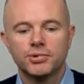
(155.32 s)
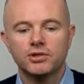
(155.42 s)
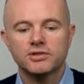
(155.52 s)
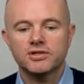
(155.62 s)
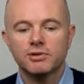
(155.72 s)

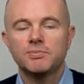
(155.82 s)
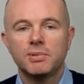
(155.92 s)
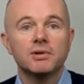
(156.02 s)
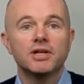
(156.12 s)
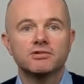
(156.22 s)
But also the way
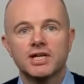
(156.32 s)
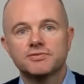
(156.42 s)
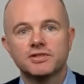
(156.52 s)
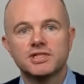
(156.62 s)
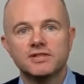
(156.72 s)
people
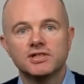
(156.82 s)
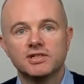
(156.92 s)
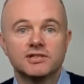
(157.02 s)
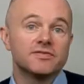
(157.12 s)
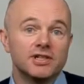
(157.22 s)
interact with the
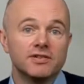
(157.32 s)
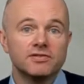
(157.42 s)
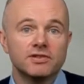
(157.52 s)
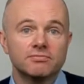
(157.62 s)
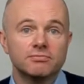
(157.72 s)
TV is very
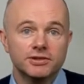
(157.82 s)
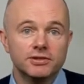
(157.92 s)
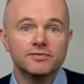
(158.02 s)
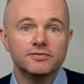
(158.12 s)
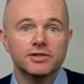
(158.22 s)
different
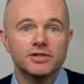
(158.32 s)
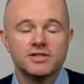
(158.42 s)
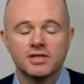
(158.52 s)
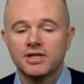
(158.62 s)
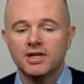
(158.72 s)
using voice.